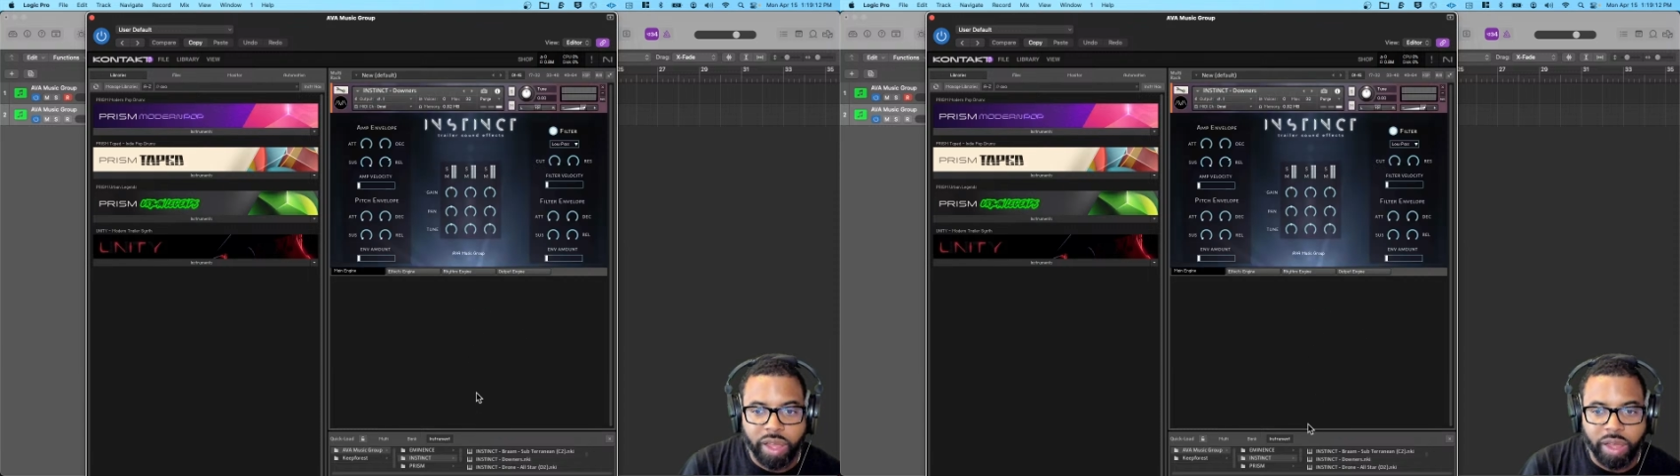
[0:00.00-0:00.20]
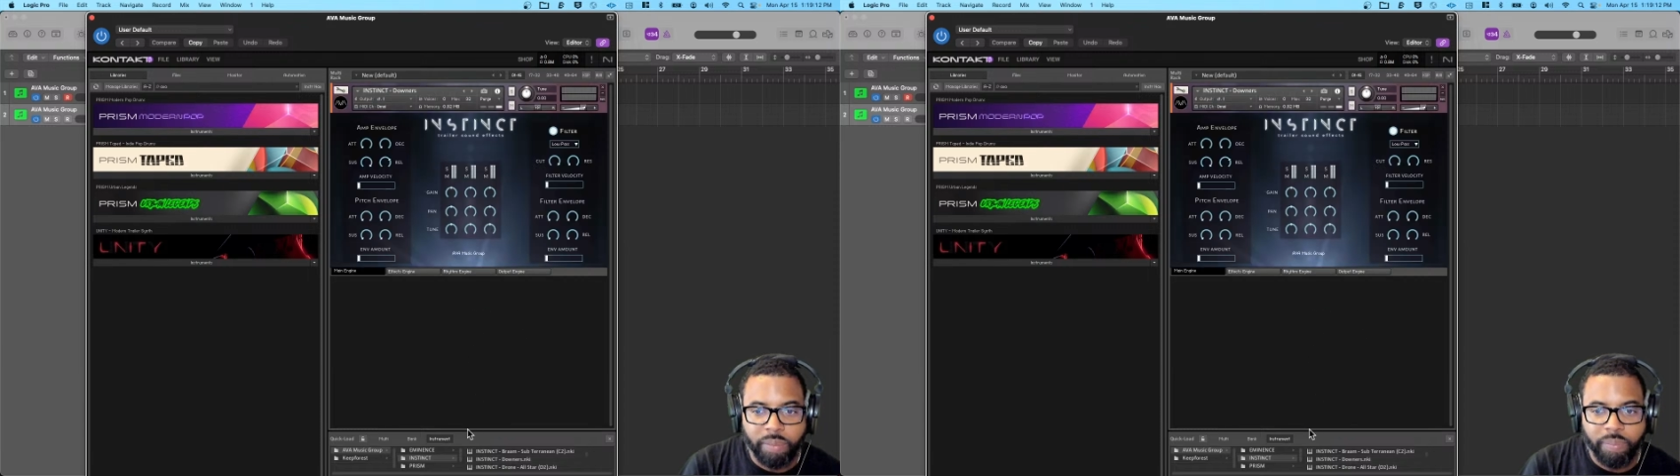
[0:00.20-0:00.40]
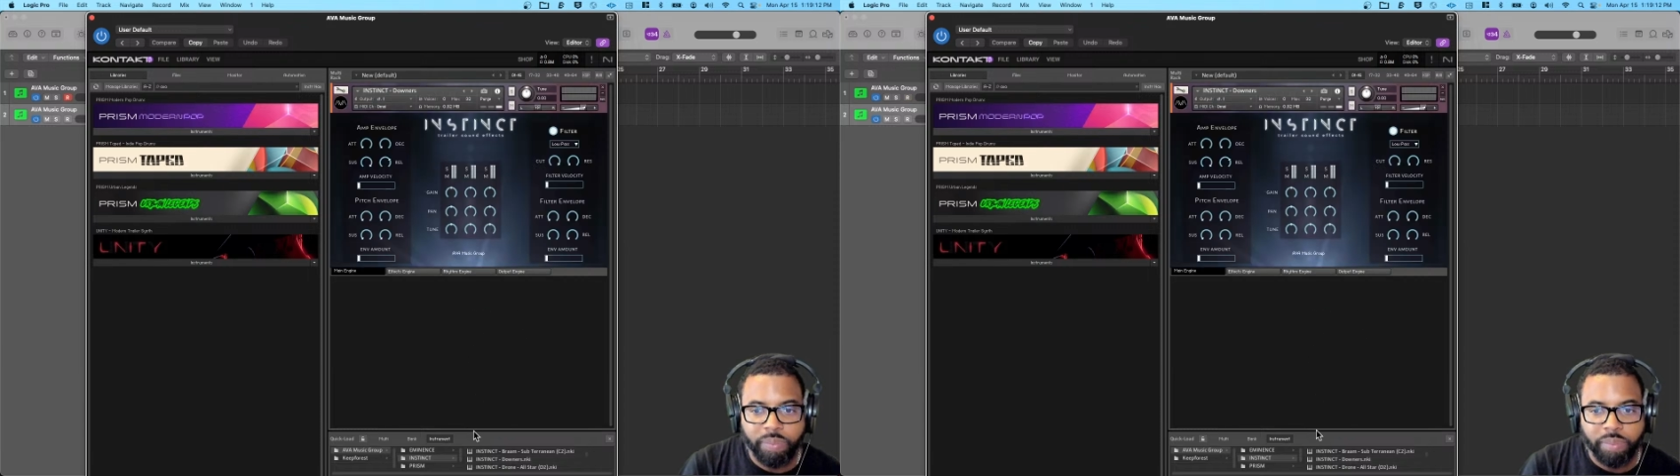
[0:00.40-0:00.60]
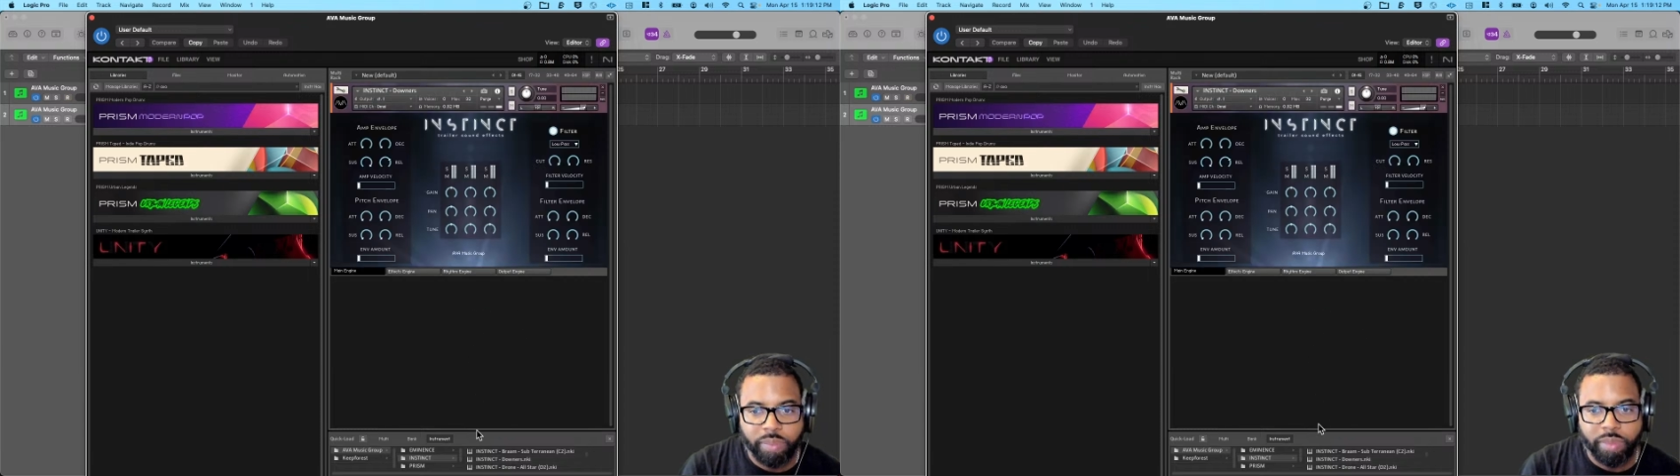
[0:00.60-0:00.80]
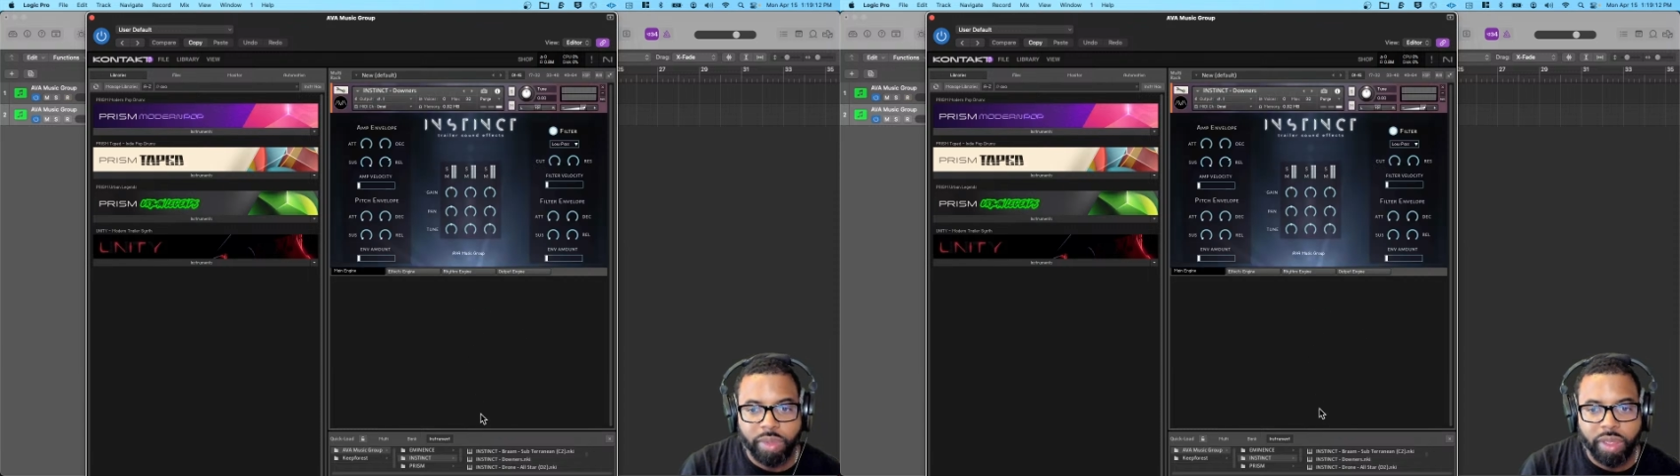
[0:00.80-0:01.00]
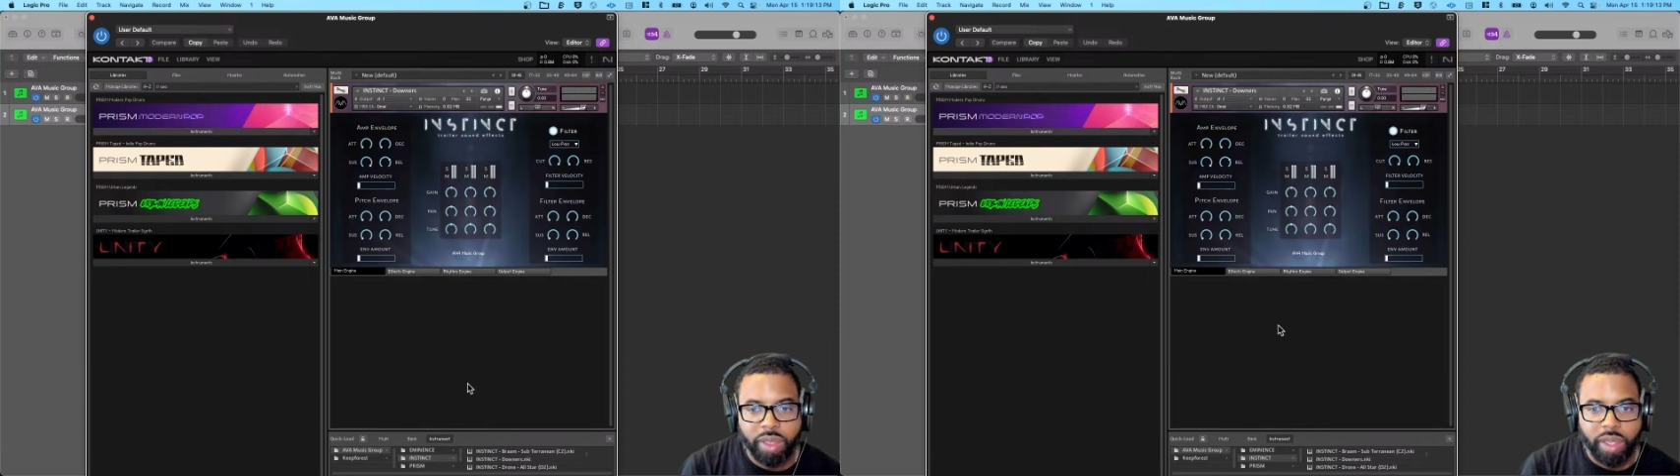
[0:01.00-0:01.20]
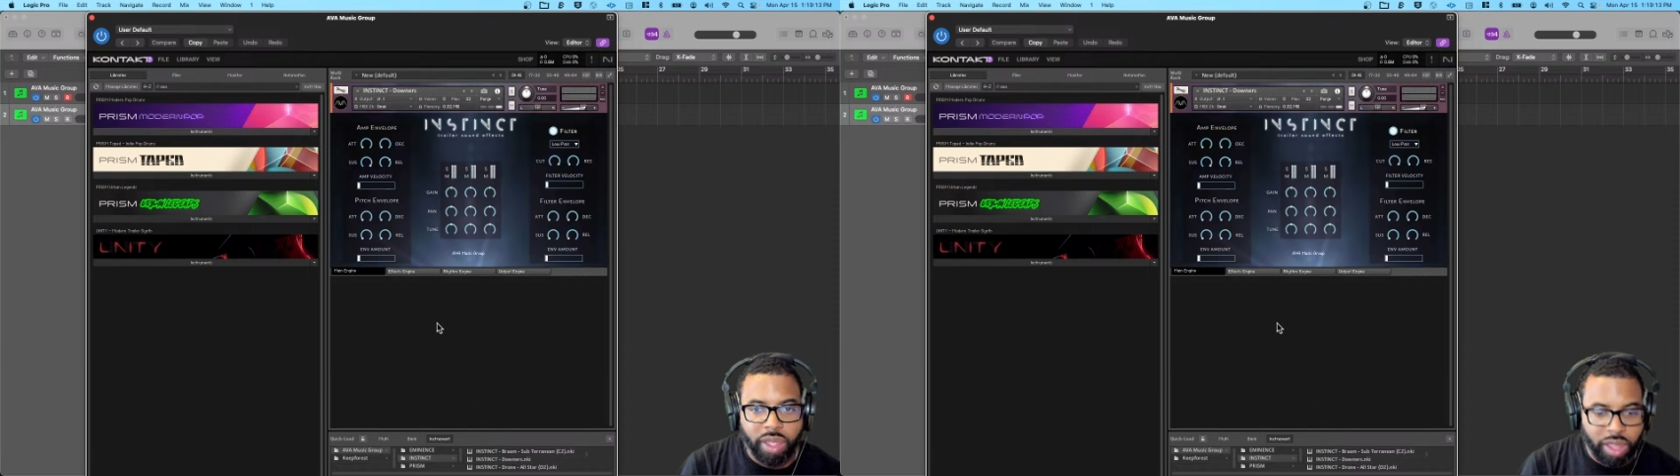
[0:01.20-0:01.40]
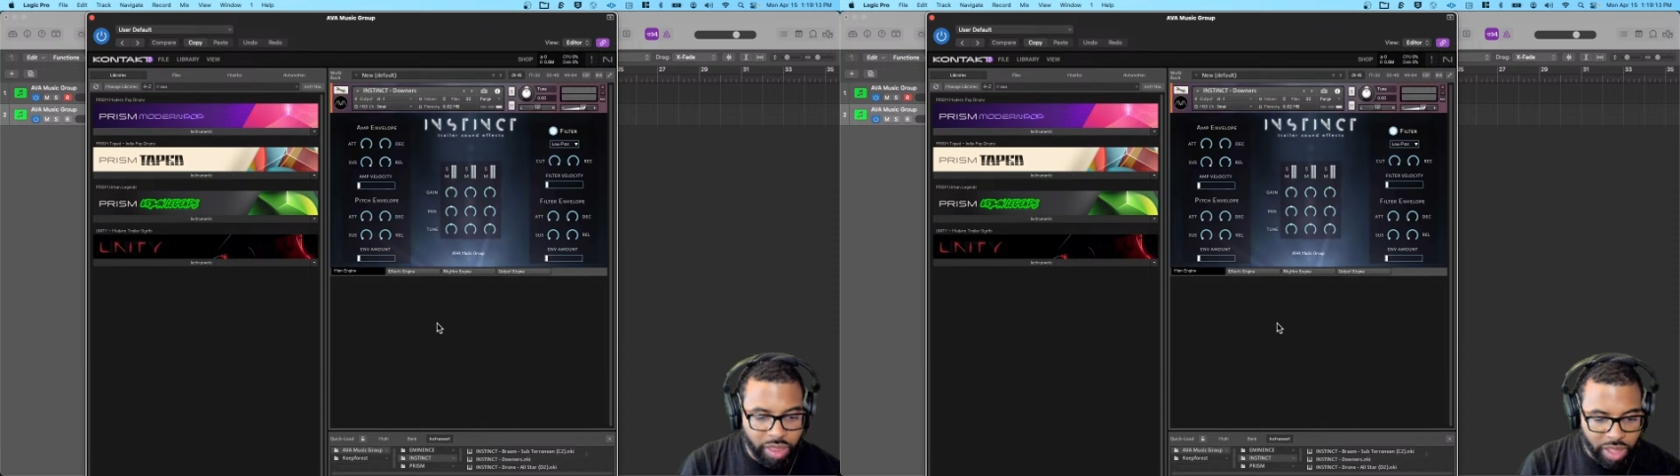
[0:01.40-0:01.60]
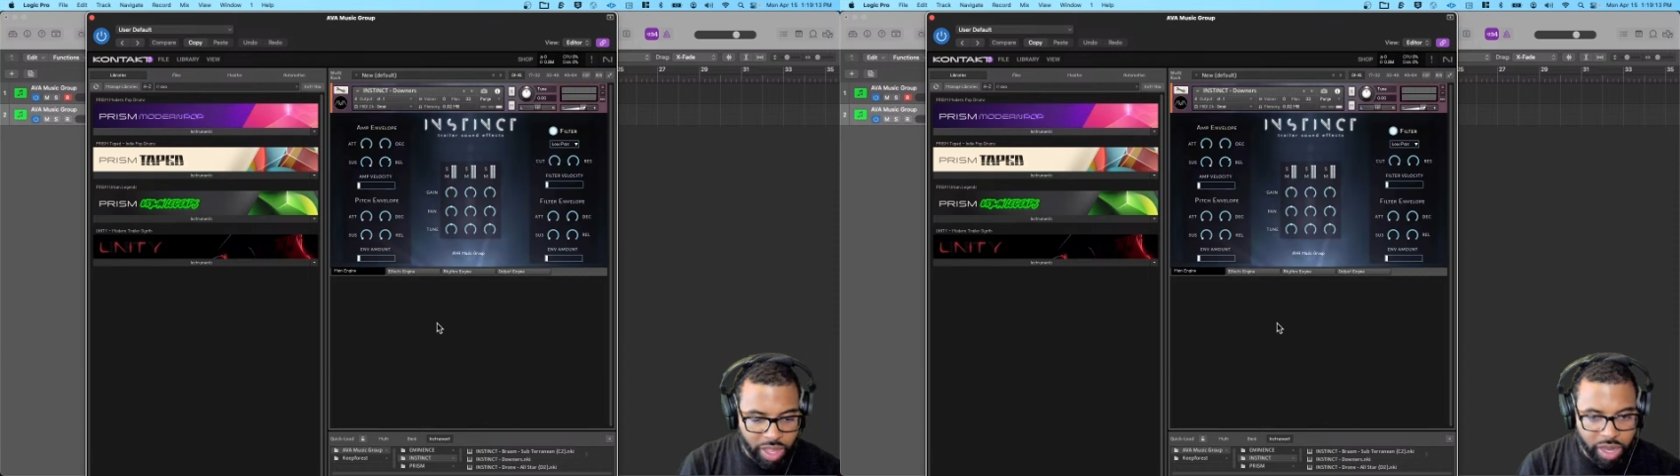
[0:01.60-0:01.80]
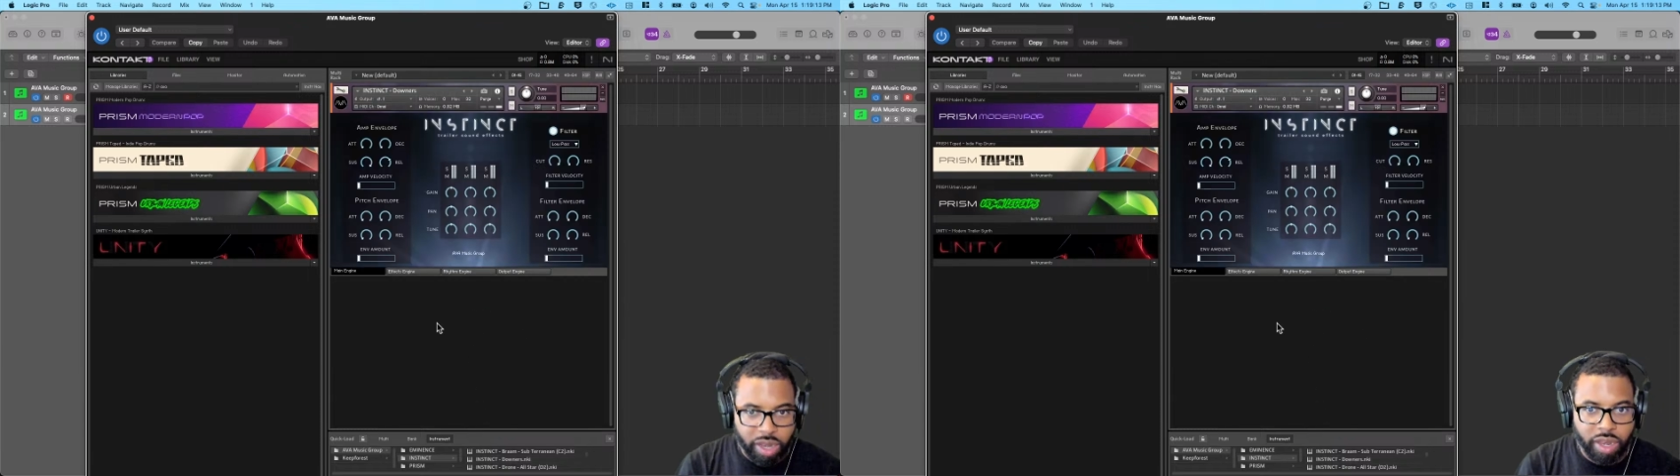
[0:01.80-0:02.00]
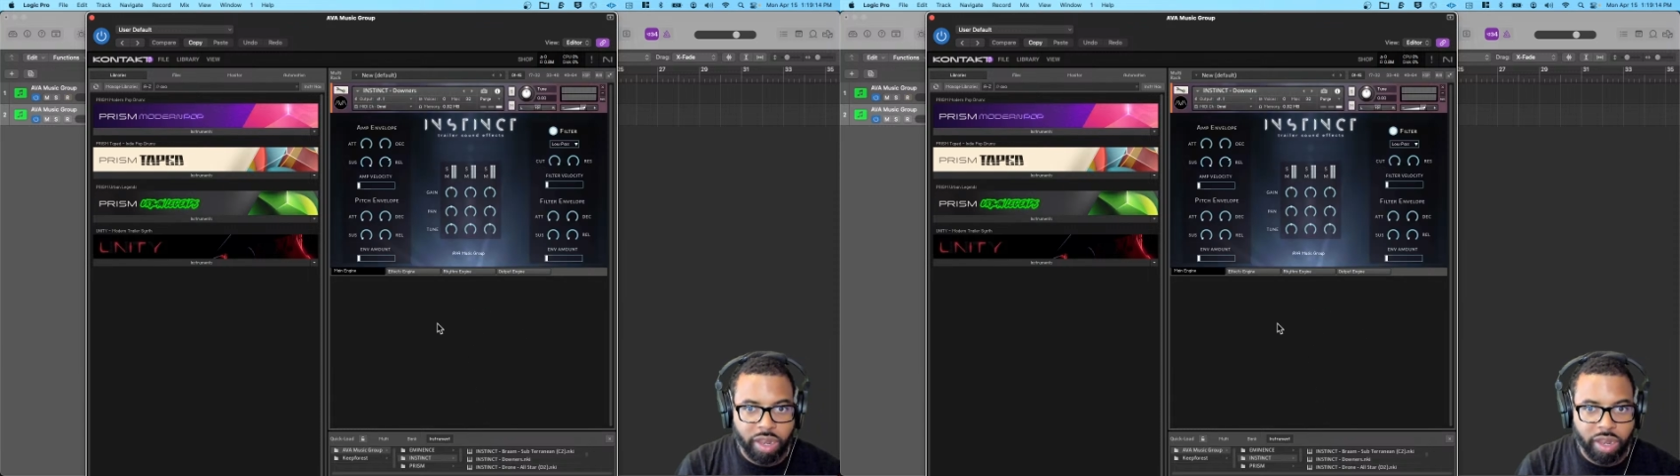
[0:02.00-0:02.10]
And then,